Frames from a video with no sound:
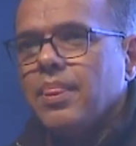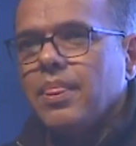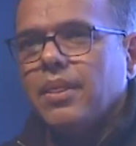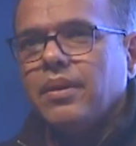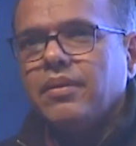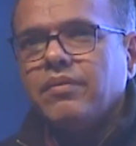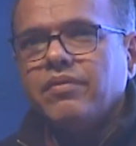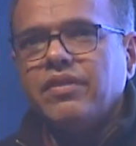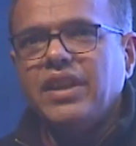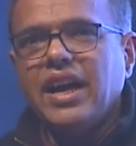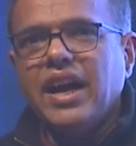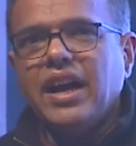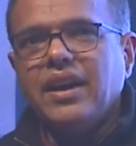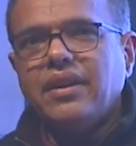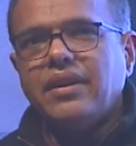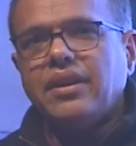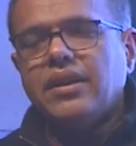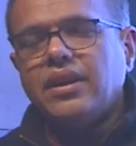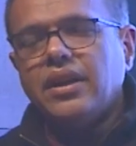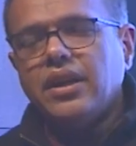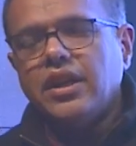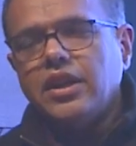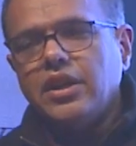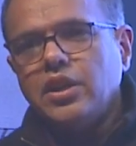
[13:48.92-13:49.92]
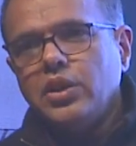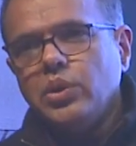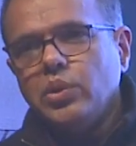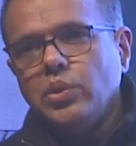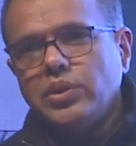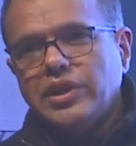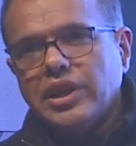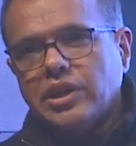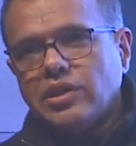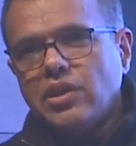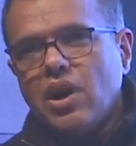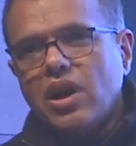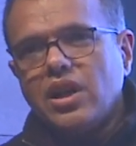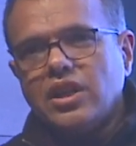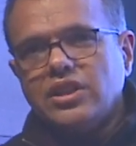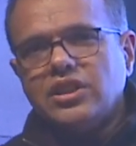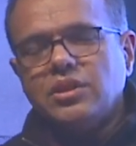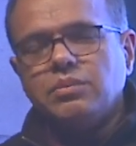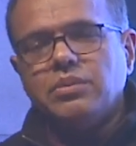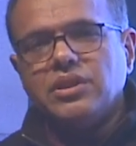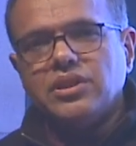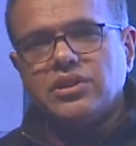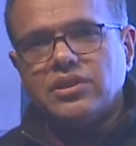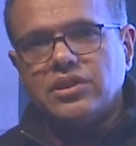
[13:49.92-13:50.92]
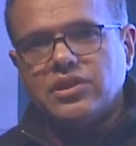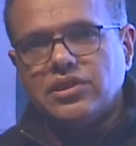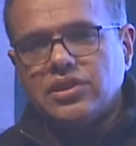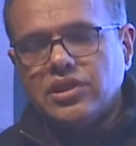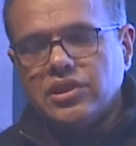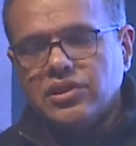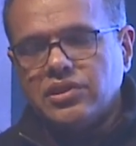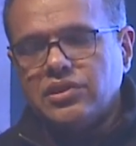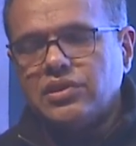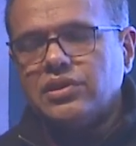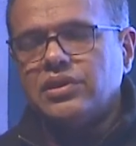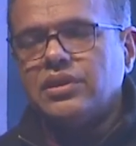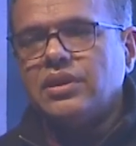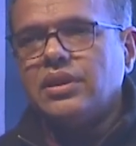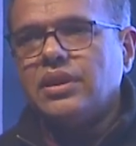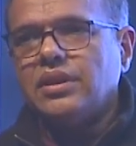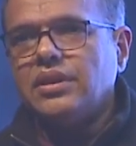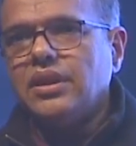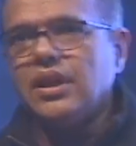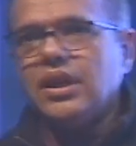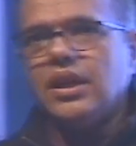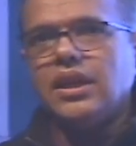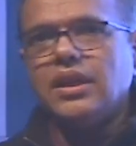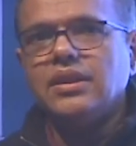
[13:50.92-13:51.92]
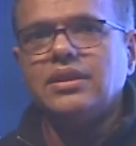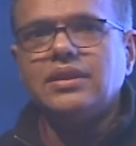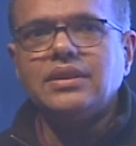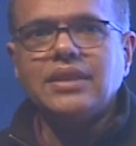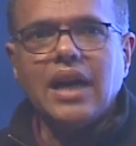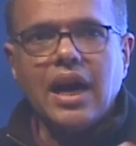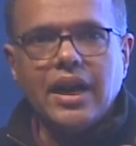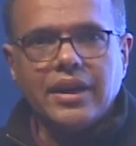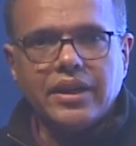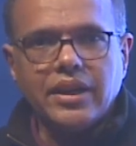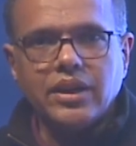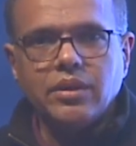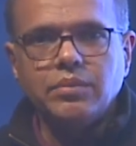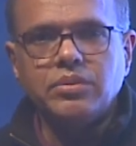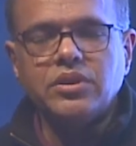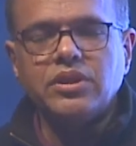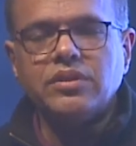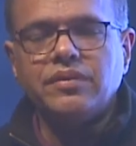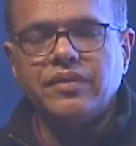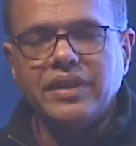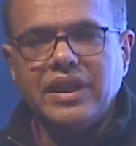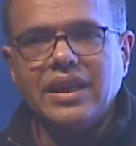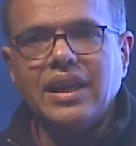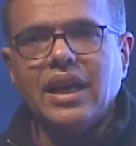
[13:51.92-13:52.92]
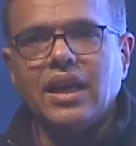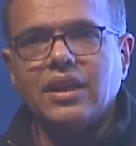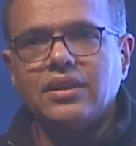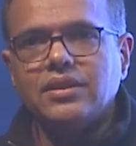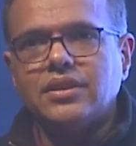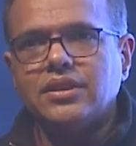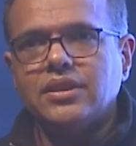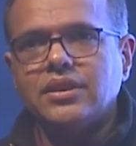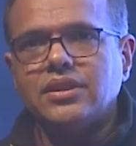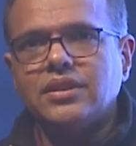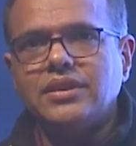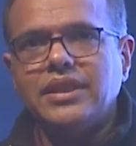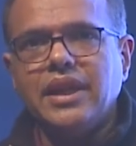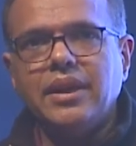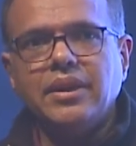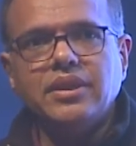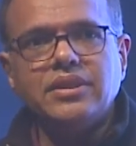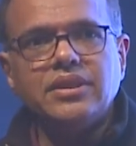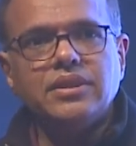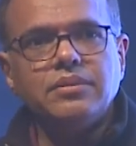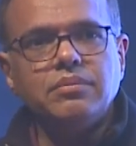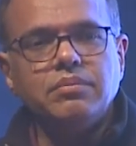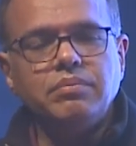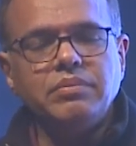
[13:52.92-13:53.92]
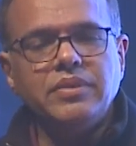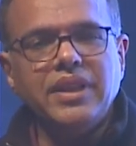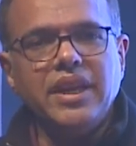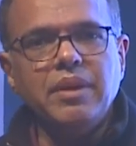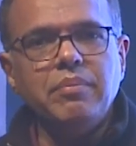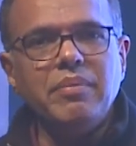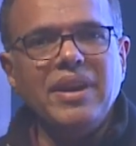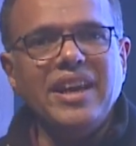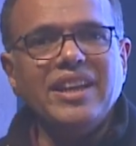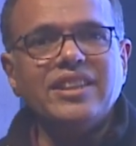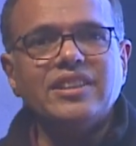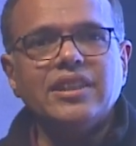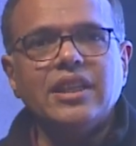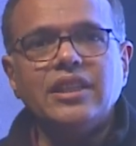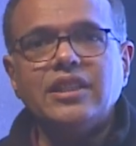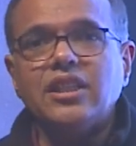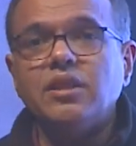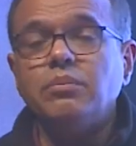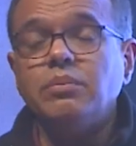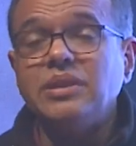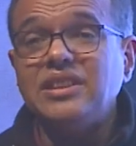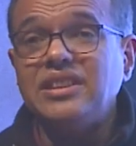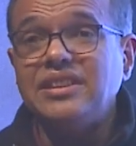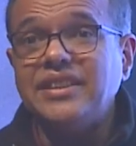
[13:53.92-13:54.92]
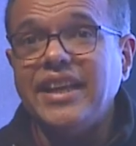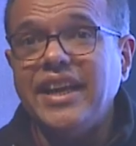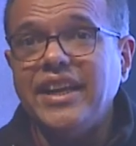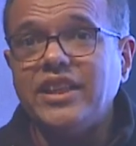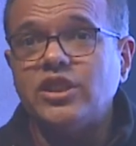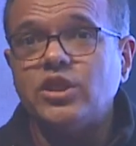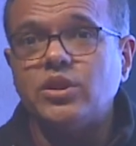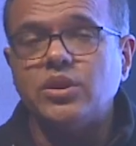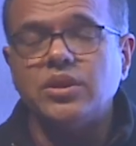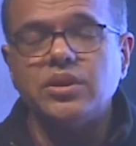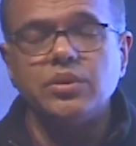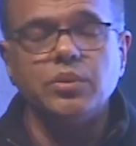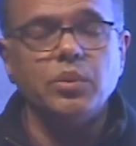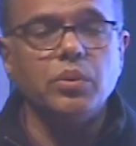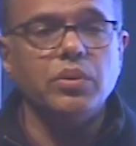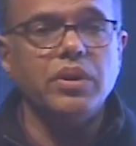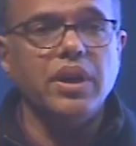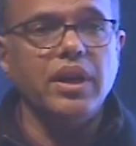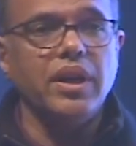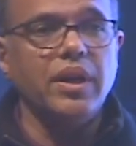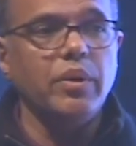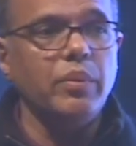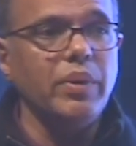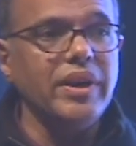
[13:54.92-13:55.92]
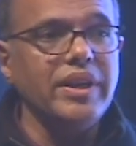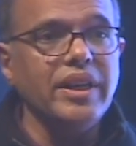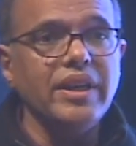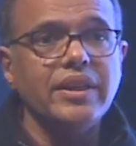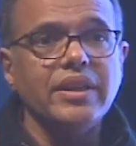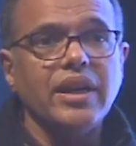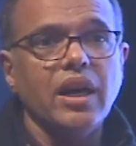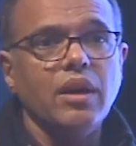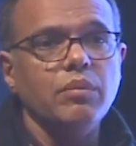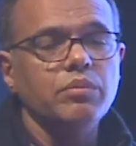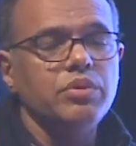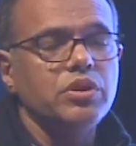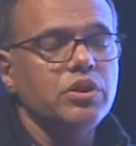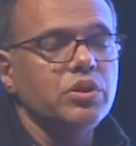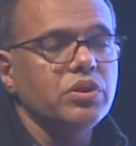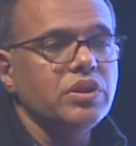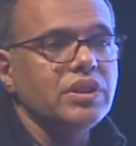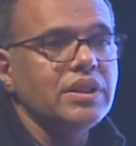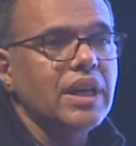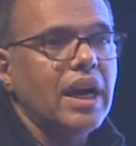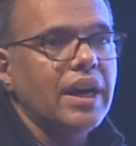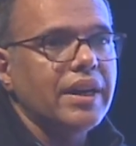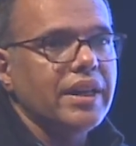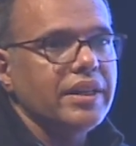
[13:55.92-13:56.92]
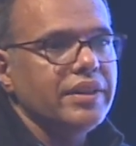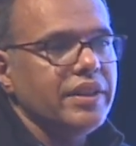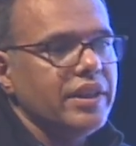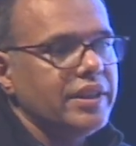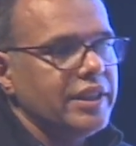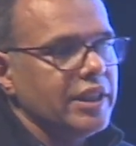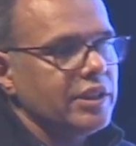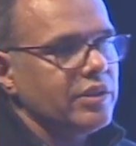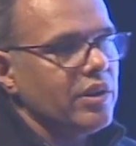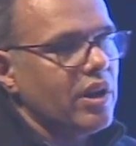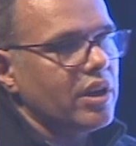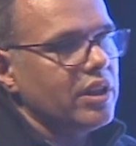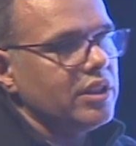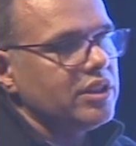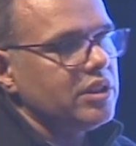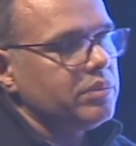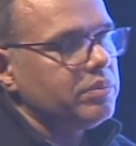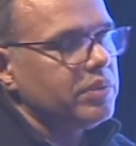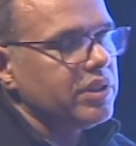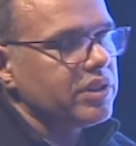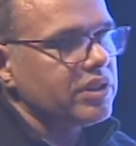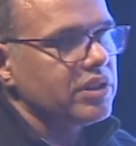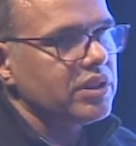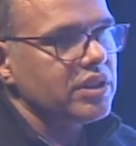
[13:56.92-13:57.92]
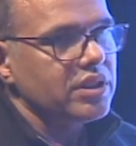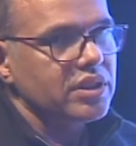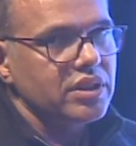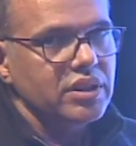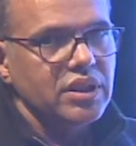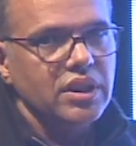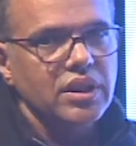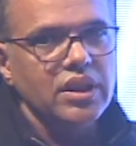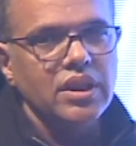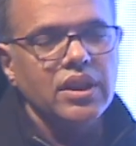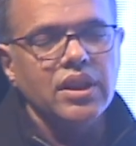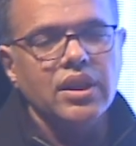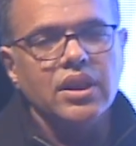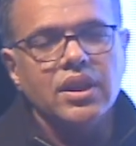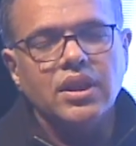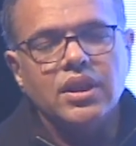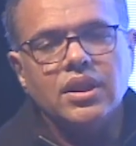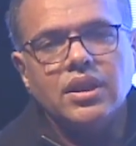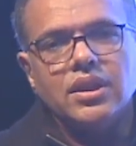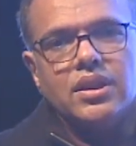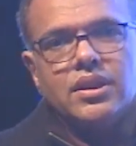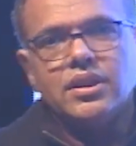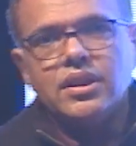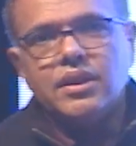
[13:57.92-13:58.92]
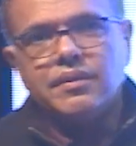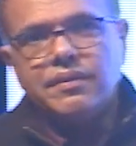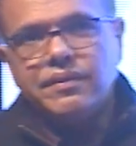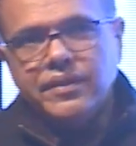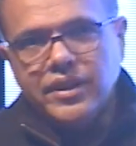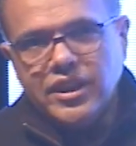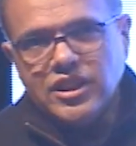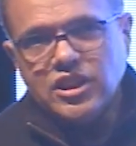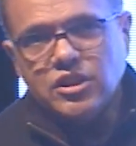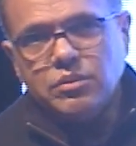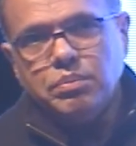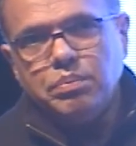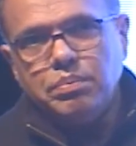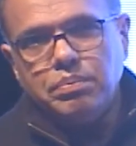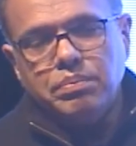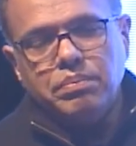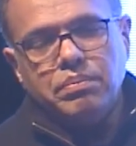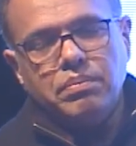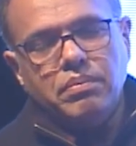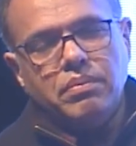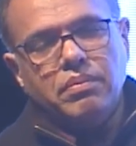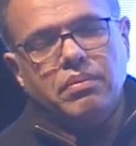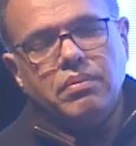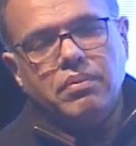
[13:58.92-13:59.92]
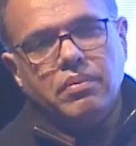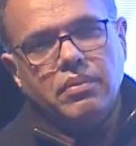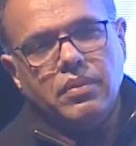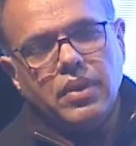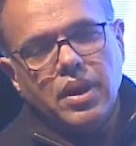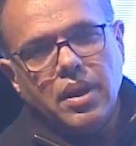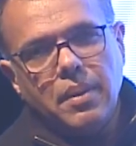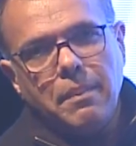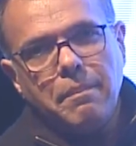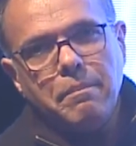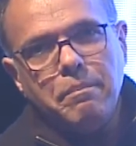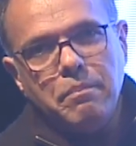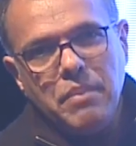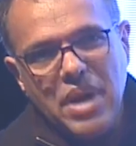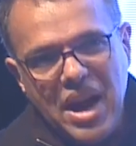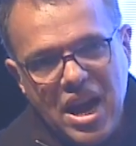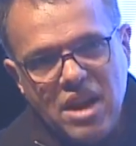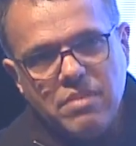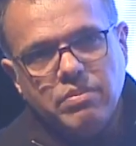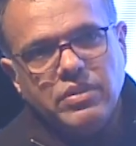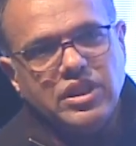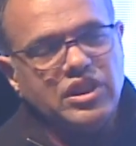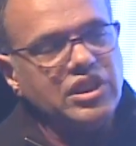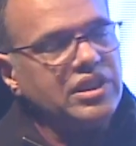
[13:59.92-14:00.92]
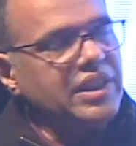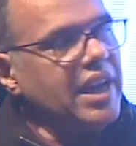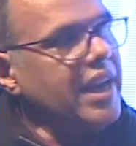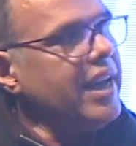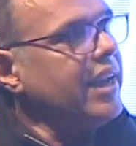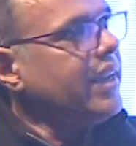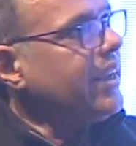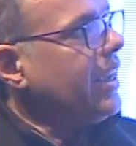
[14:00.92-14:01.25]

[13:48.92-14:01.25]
that new technology businesses, startups, freelancers, they make certain mistakes when it comes to starting their technology business. The first main mistake